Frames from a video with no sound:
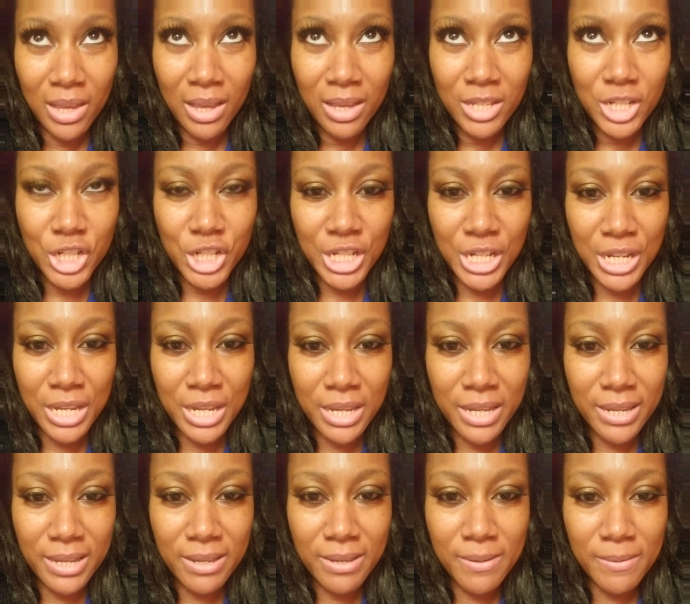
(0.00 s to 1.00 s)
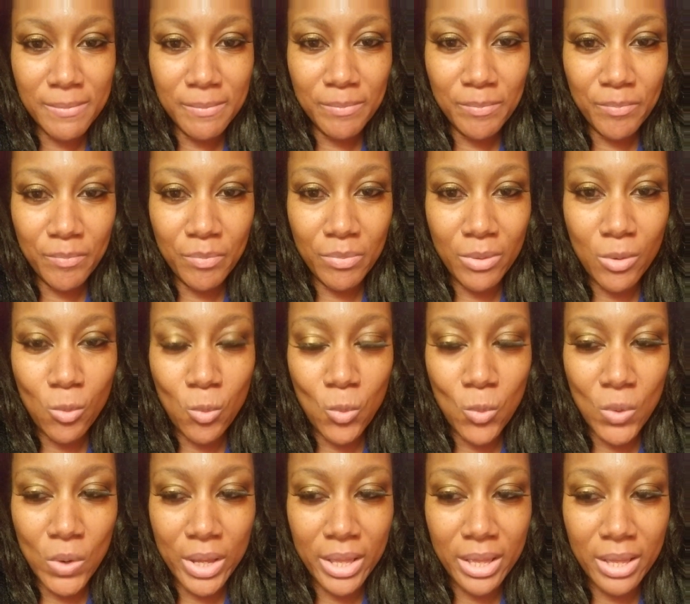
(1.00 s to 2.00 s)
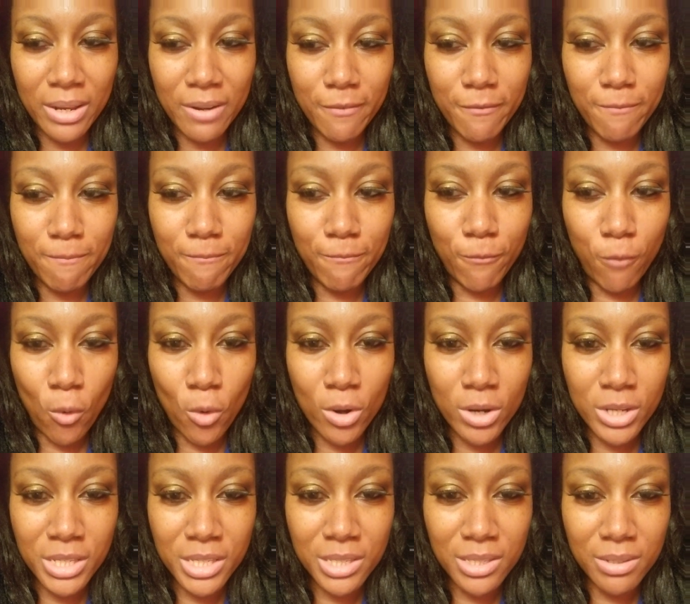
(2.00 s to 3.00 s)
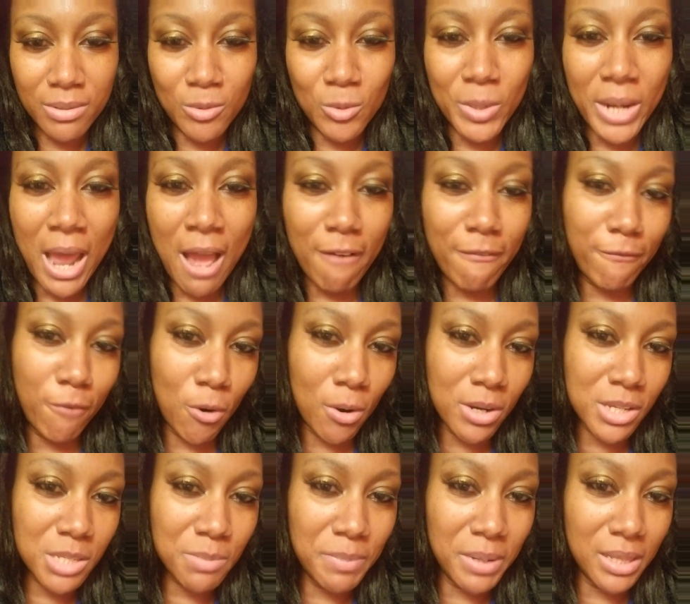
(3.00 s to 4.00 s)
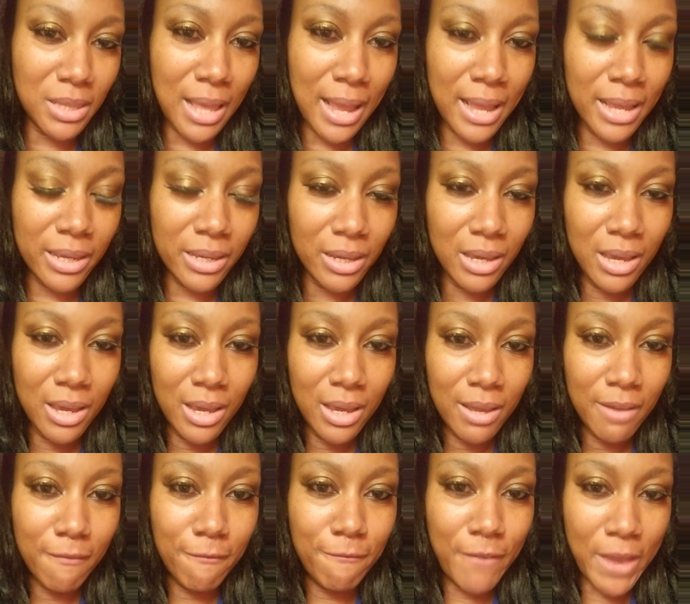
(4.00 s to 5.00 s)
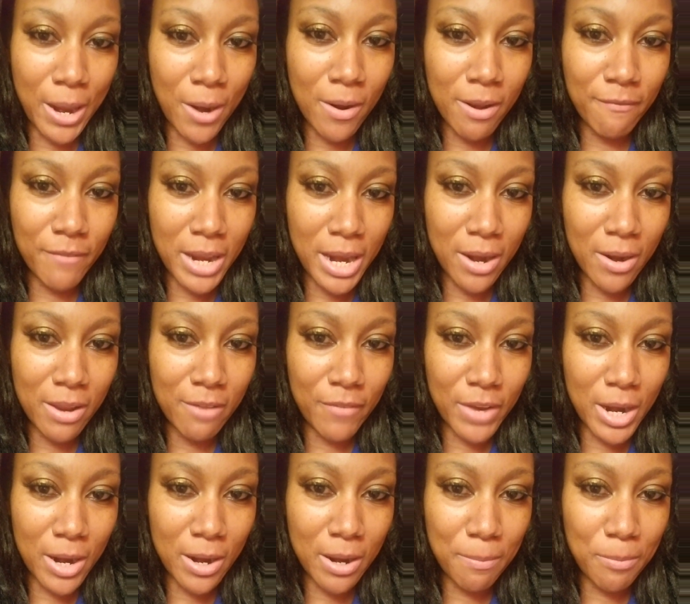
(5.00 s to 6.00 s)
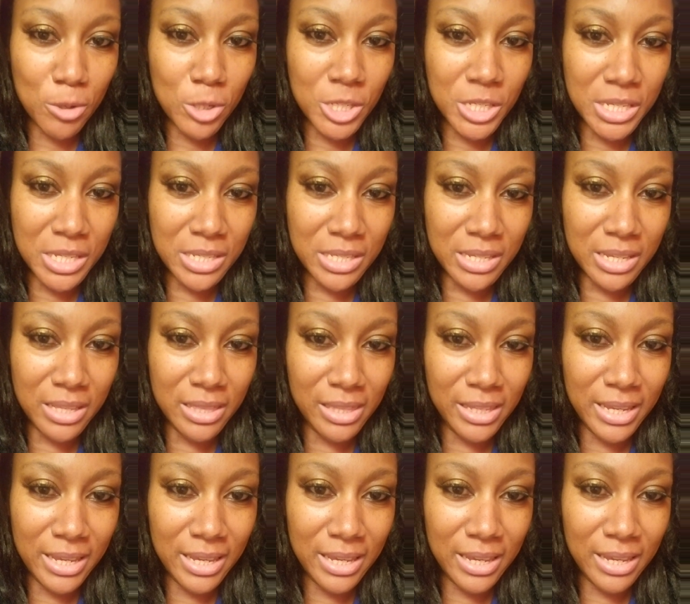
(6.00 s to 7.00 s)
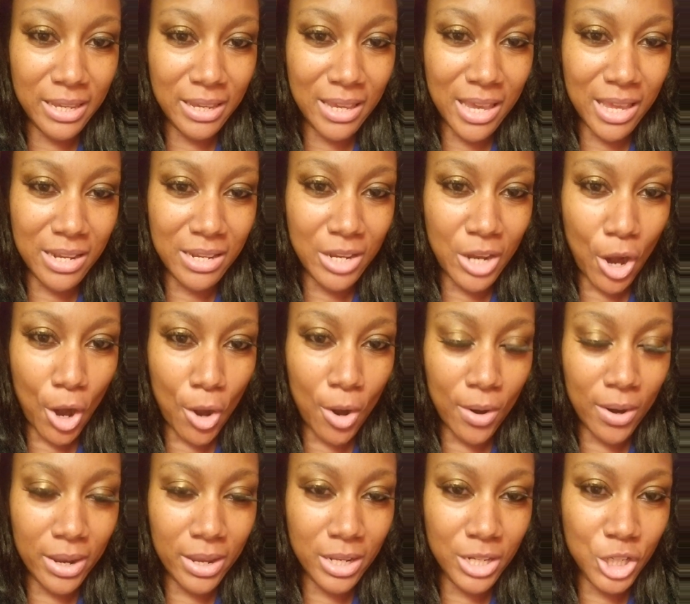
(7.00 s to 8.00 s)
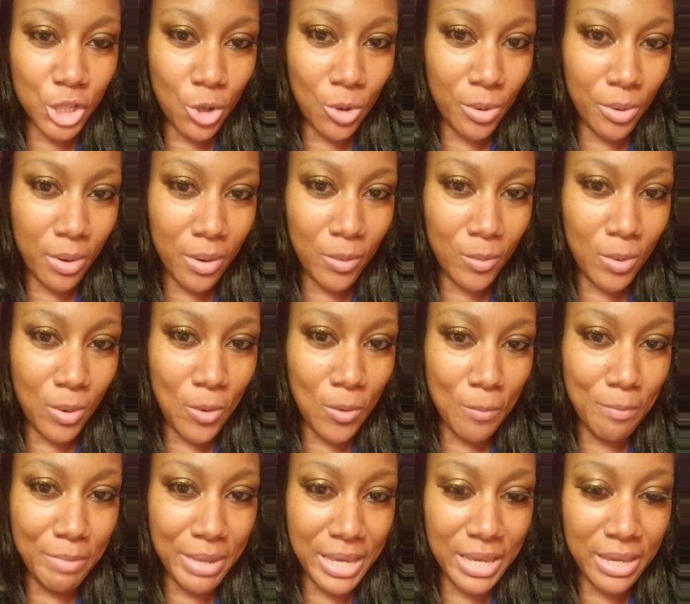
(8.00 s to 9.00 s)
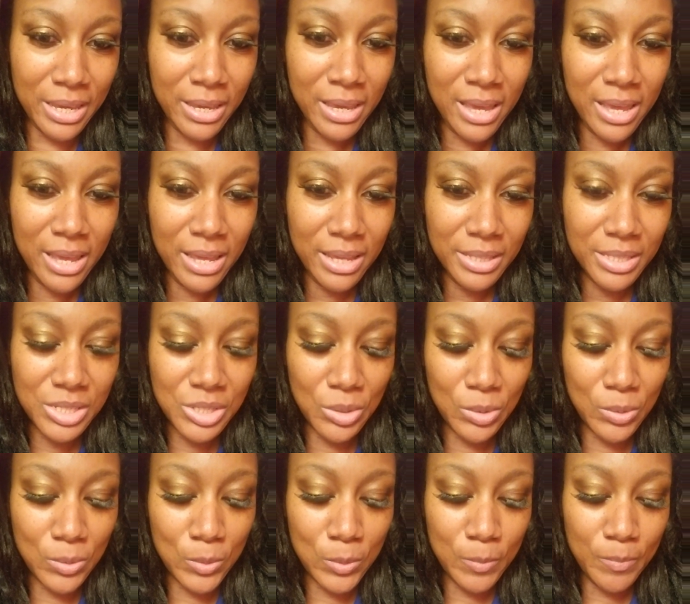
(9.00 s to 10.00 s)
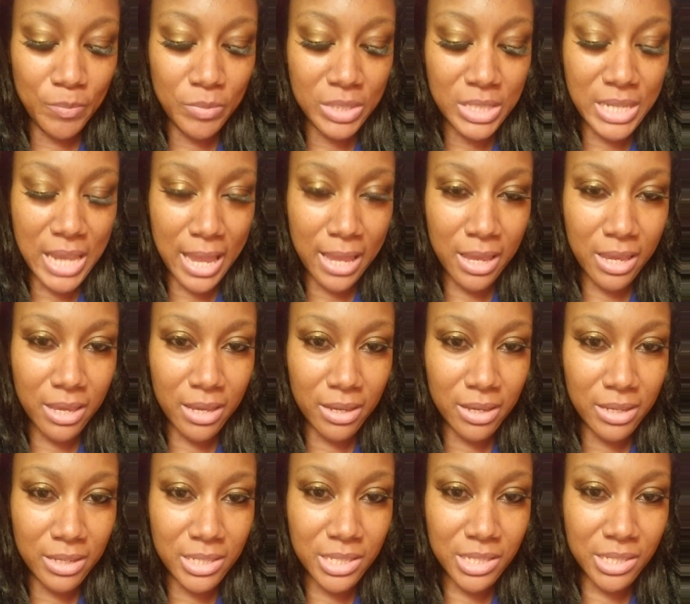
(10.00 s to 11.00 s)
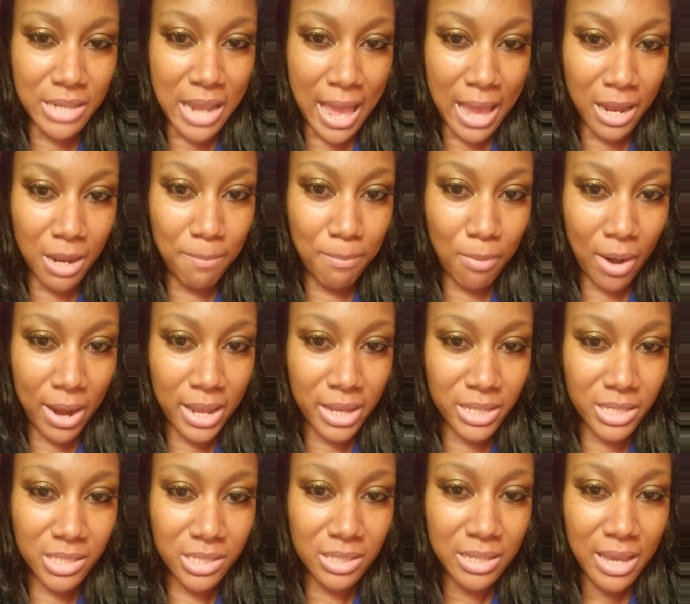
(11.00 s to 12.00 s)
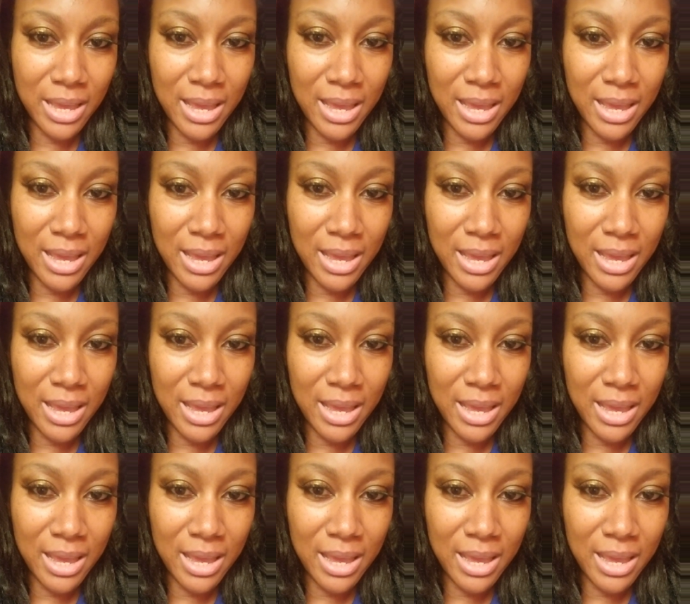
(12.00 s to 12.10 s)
She would force, well, not force, but like very, very, very persistently encourage, quote unquote, me to take snack breaks.